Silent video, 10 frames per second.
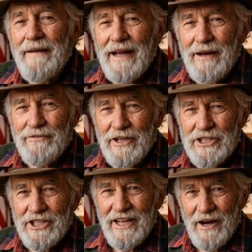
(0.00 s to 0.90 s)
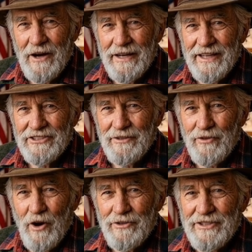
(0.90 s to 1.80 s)
Every share is a
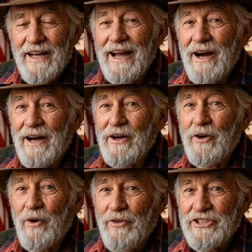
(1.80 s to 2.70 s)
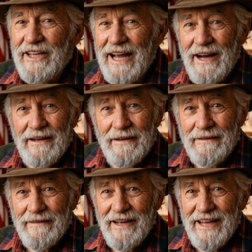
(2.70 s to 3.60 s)
vault they cannot close again.
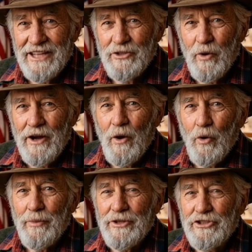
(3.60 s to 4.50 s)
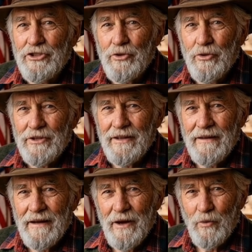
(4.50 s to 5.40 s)
The next one opens soon.
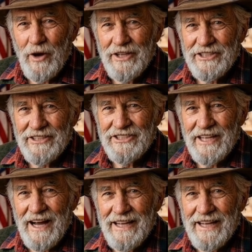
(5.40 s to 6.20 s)
What is inside